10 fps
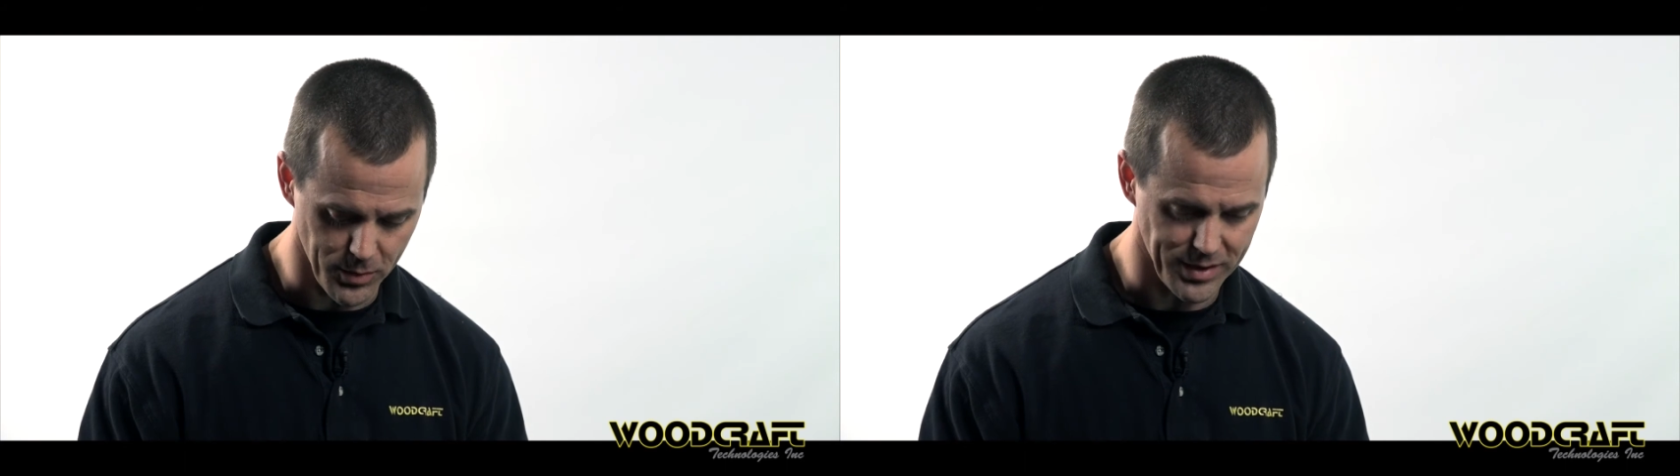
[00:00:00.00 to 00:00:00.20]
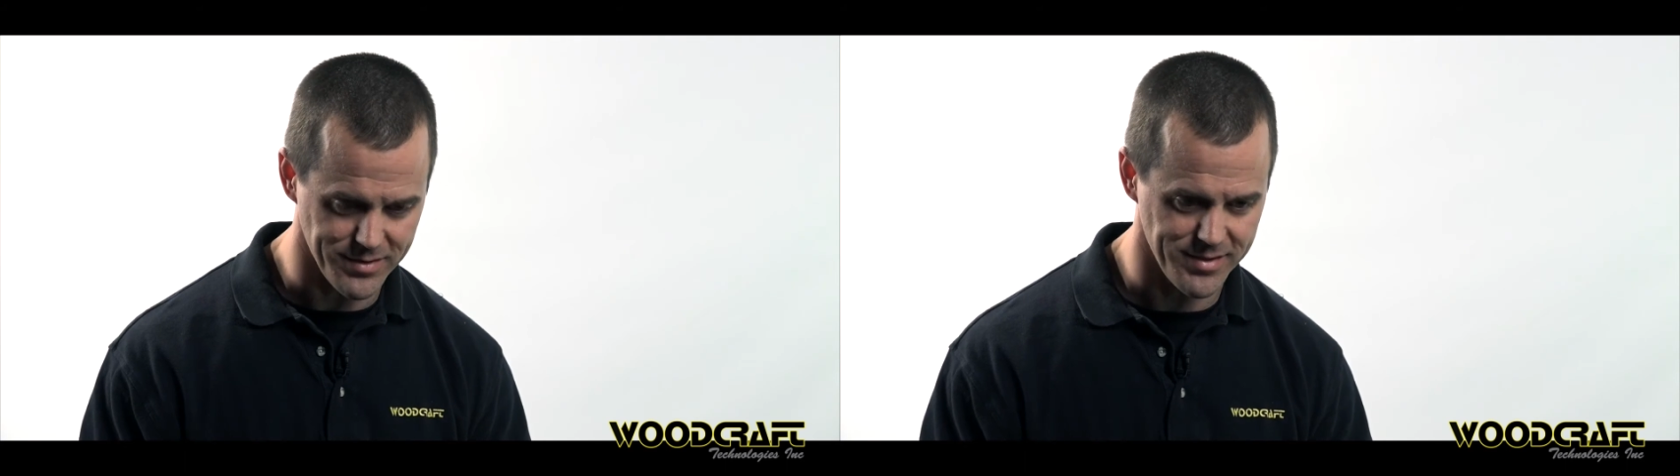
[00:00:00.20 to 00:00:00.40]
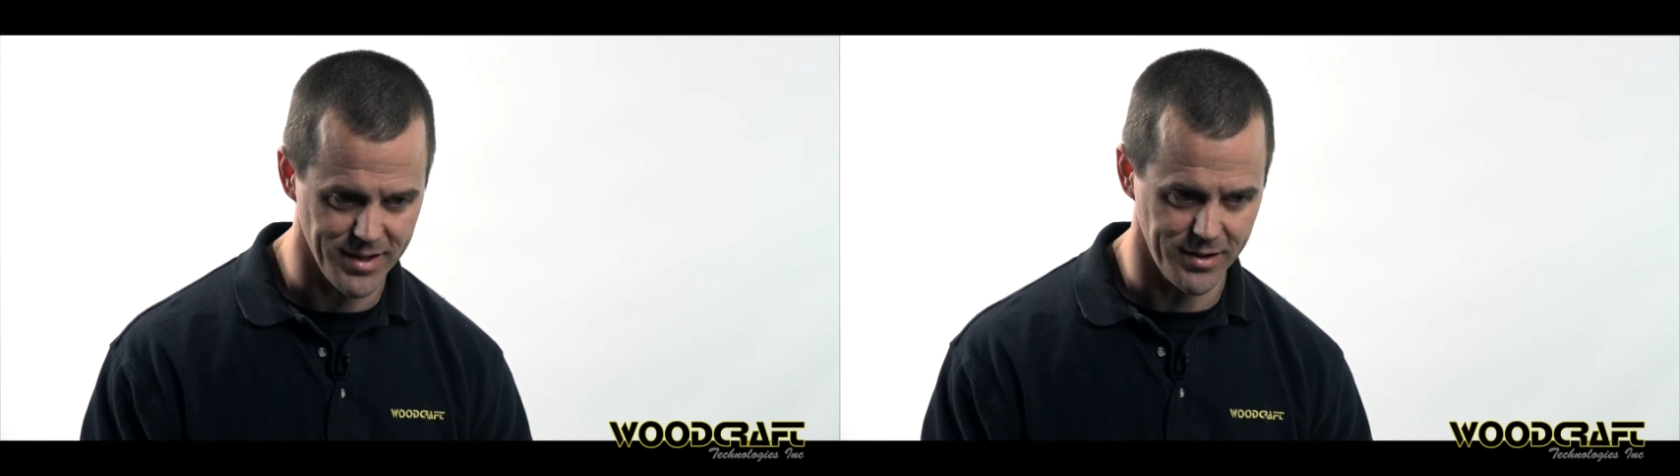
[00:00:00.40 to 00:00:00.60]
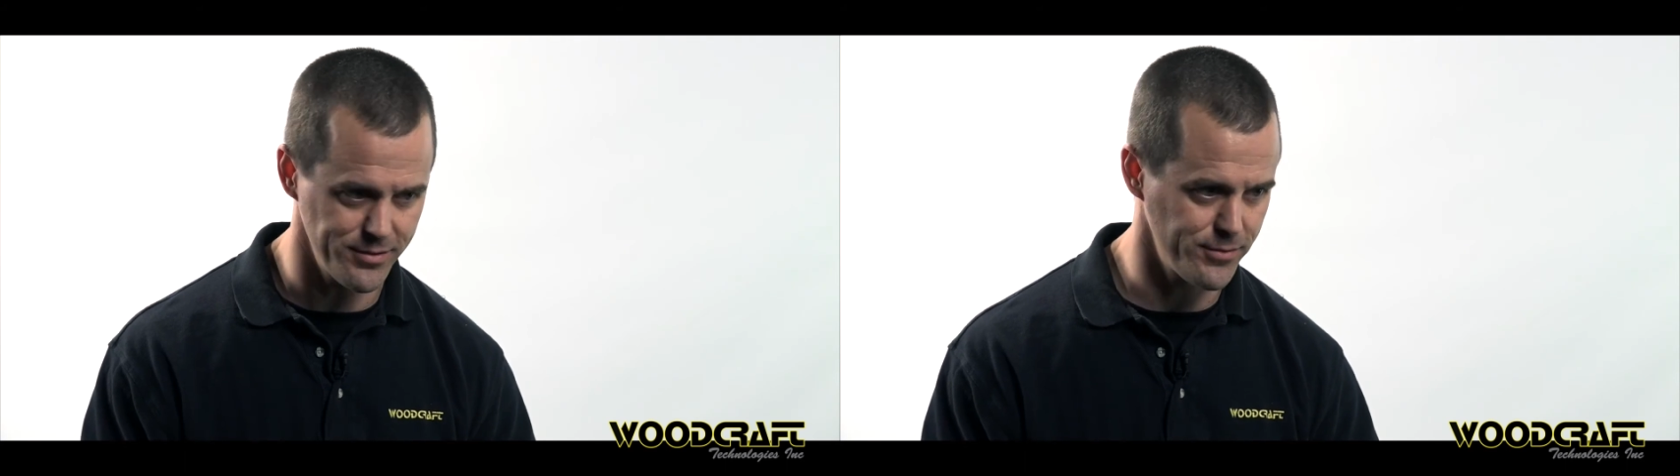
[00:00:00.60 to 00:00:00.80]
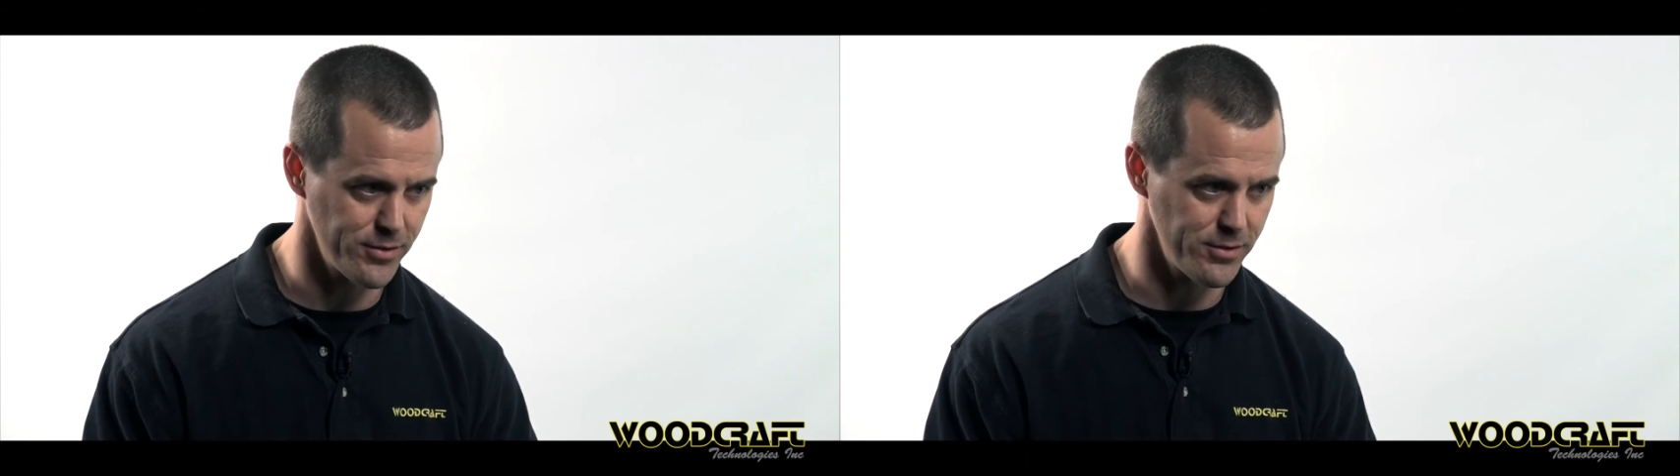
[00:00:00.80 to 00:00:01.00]
we can sell
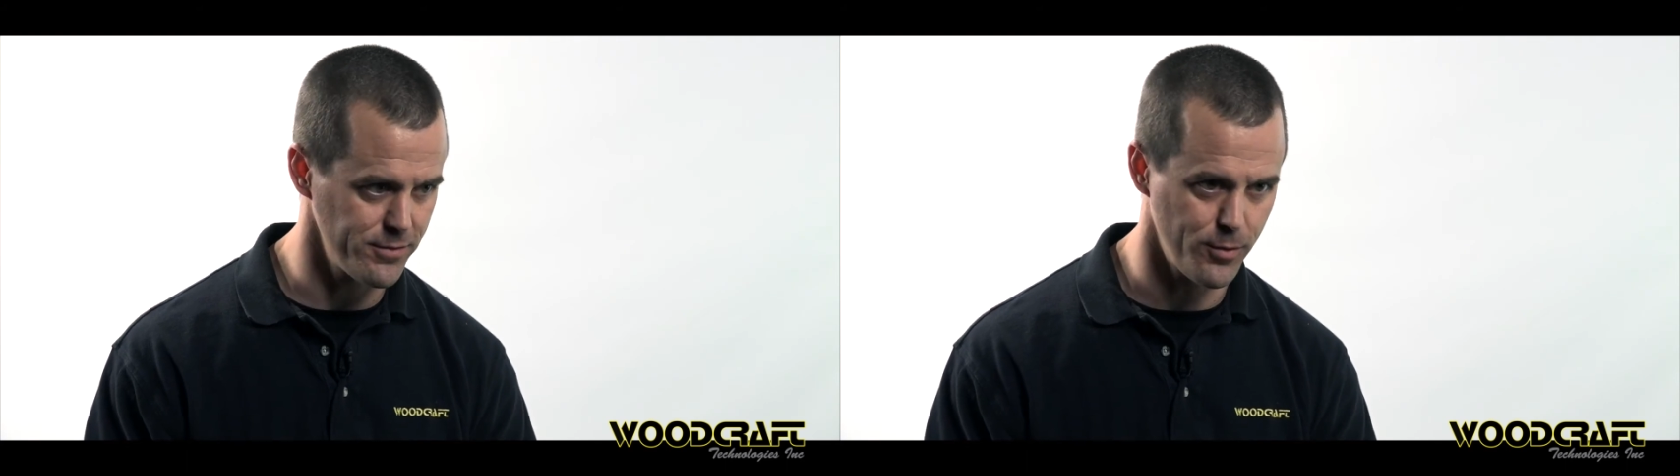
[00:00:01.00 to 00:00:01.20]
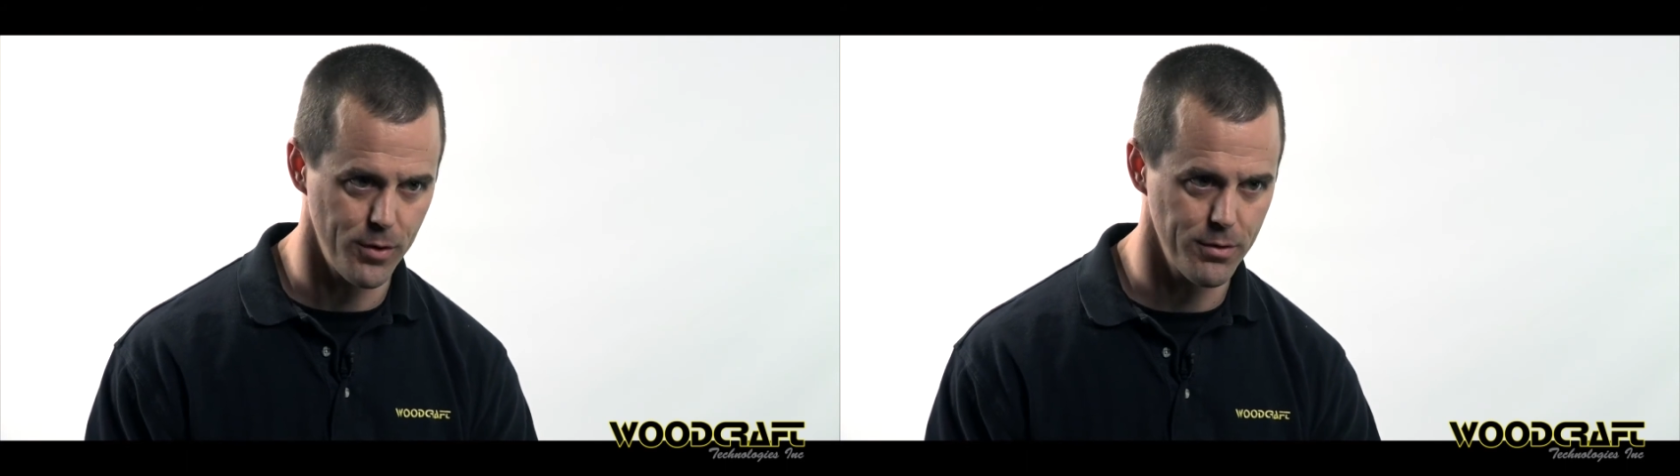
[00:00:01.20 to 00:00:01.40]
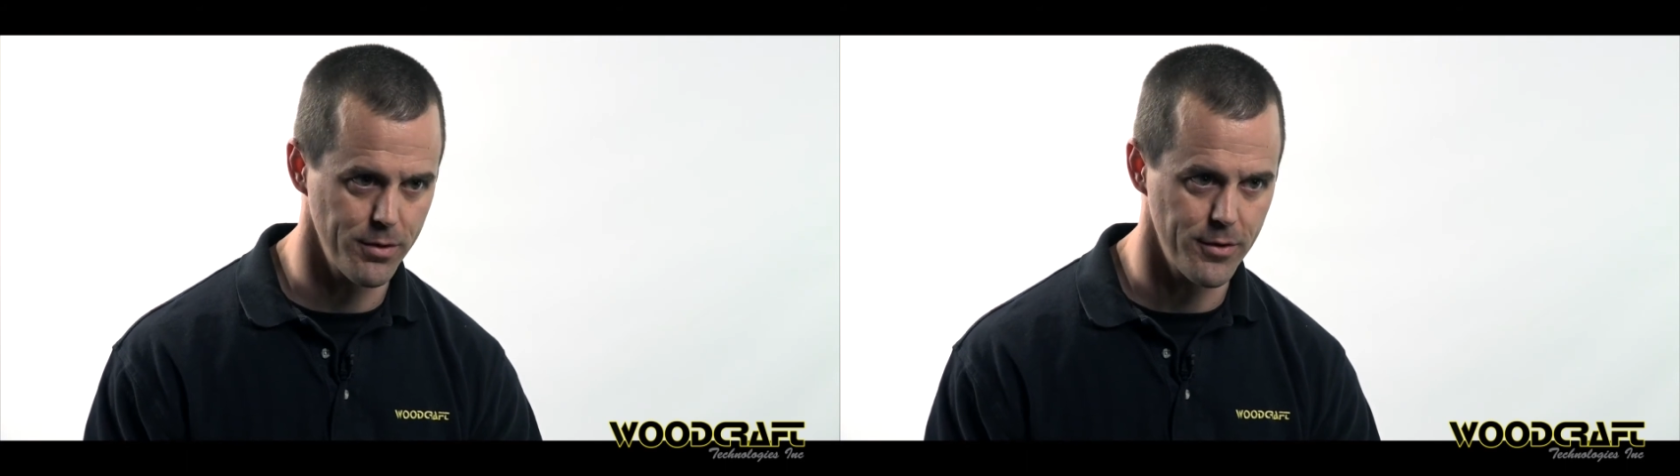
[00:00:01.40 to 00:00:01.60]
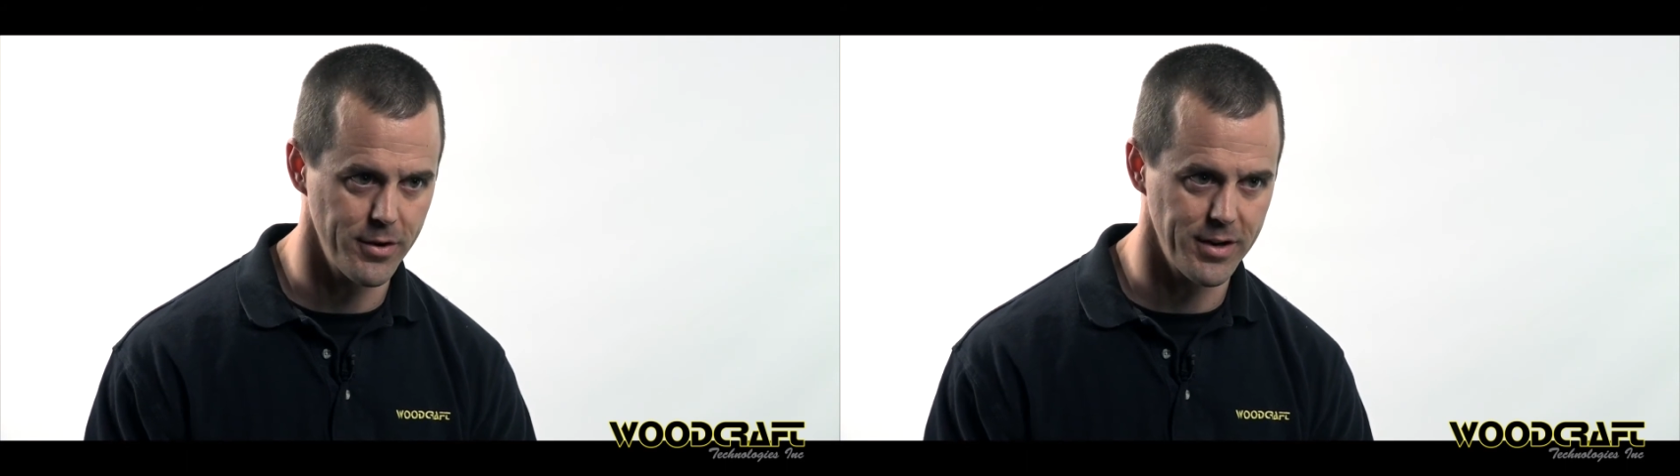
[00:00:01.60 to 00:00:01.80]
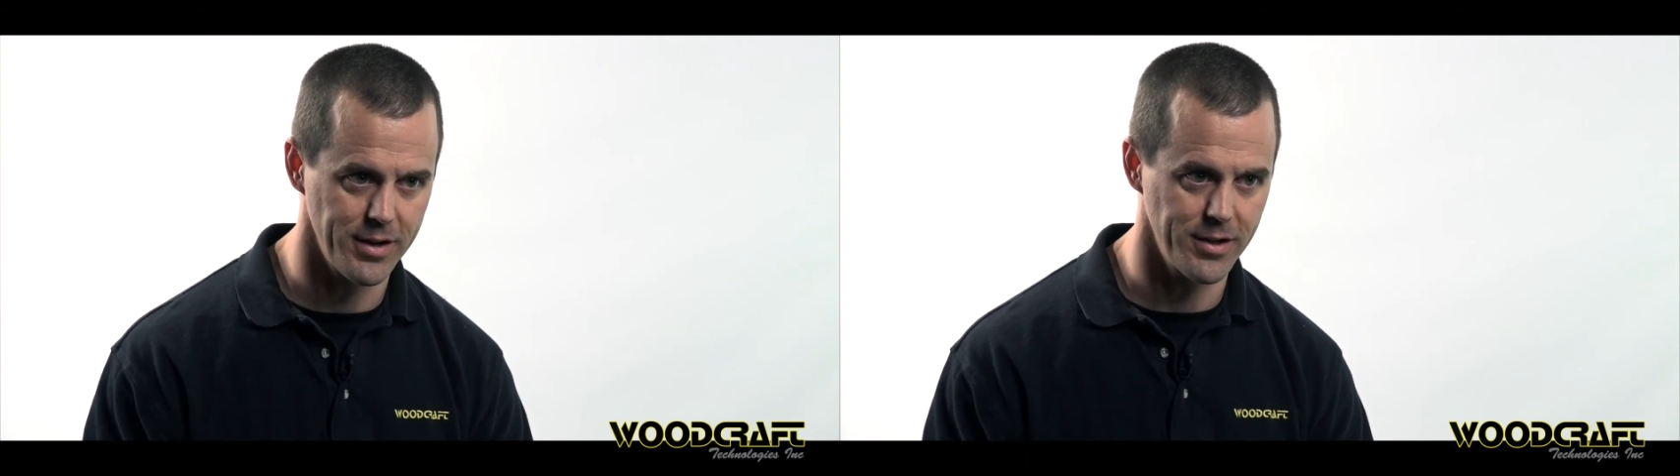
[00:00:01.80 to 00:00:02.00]
for
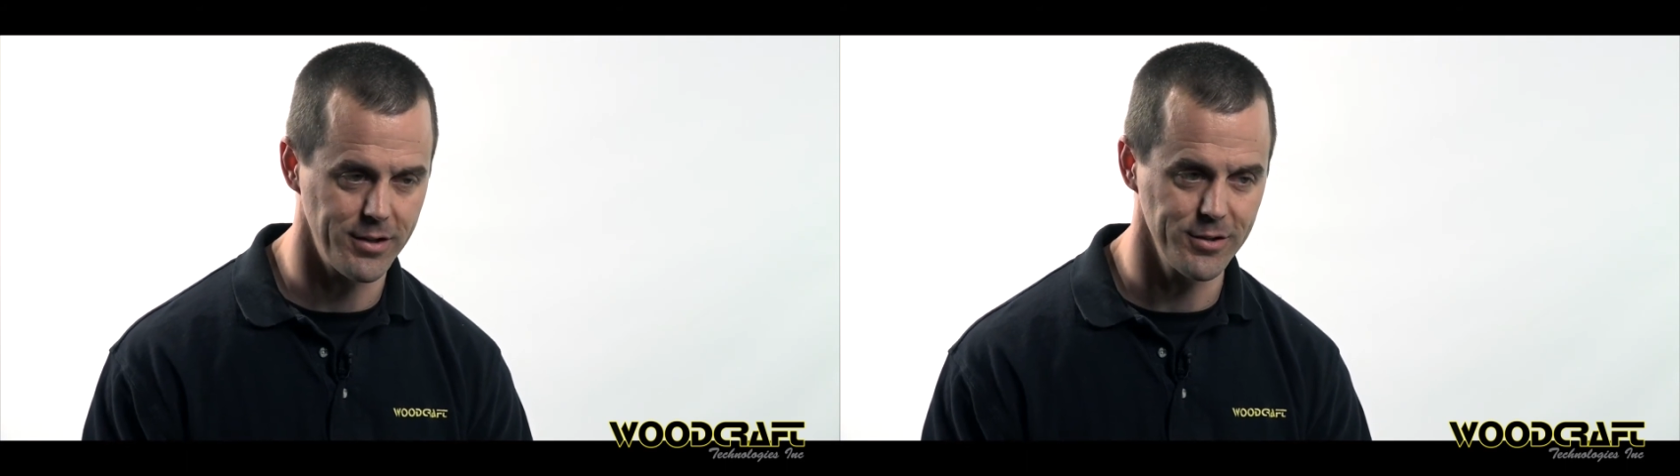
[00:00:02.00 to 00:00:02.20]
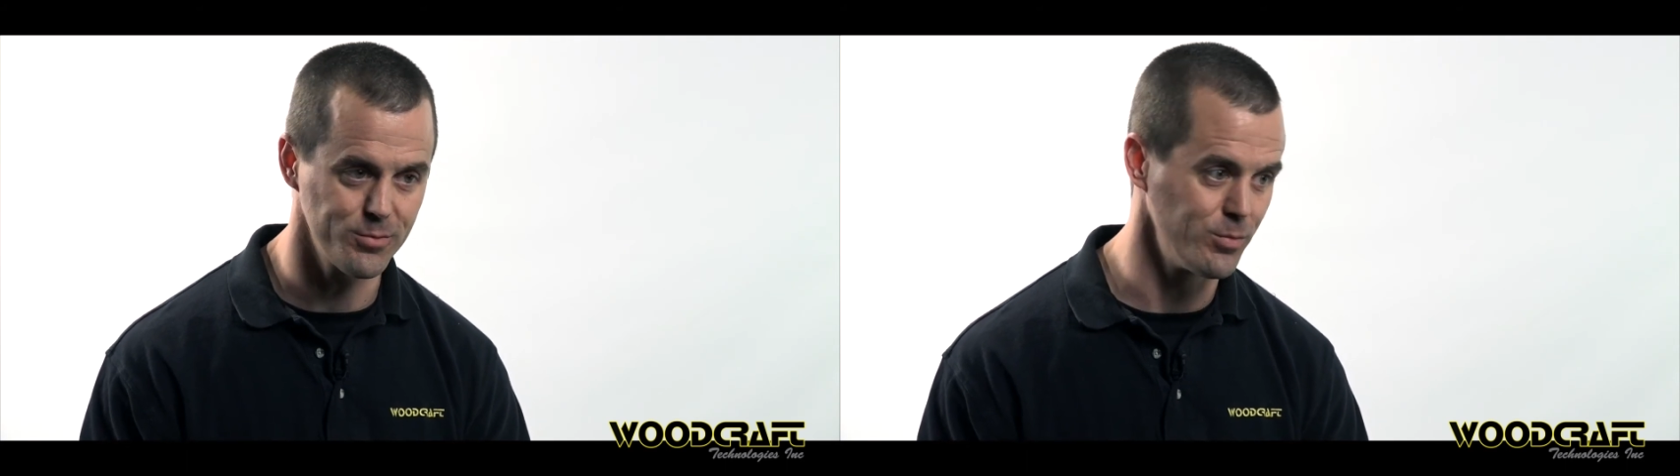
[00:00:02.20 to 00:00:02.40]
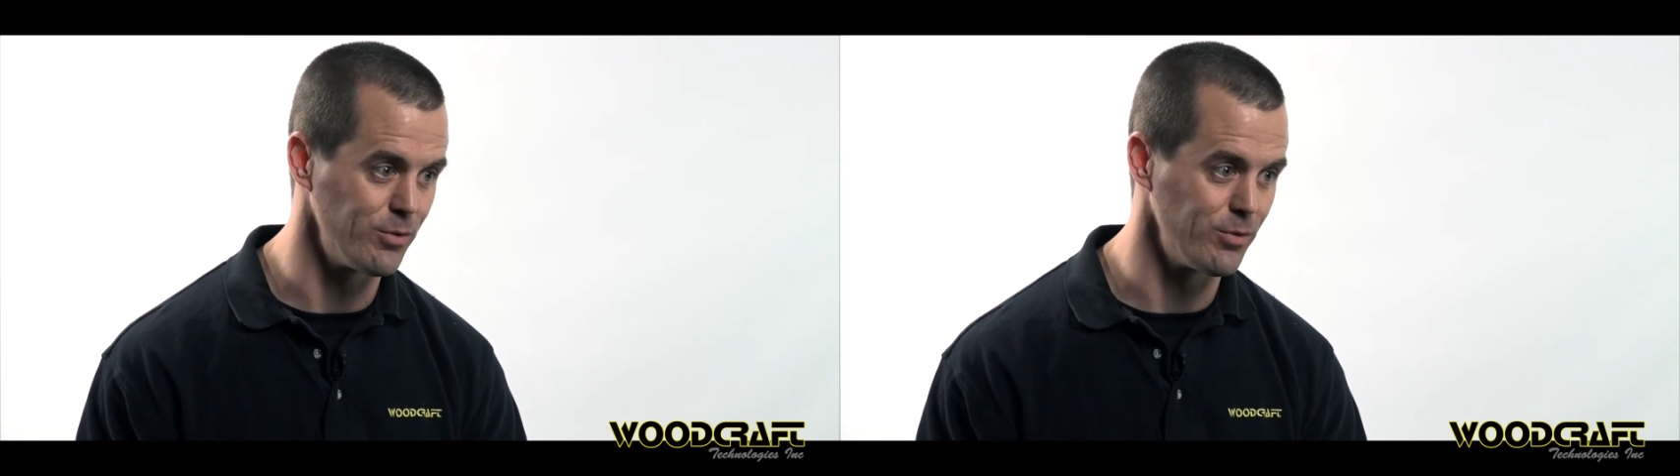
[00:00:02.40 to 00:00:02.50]
$439,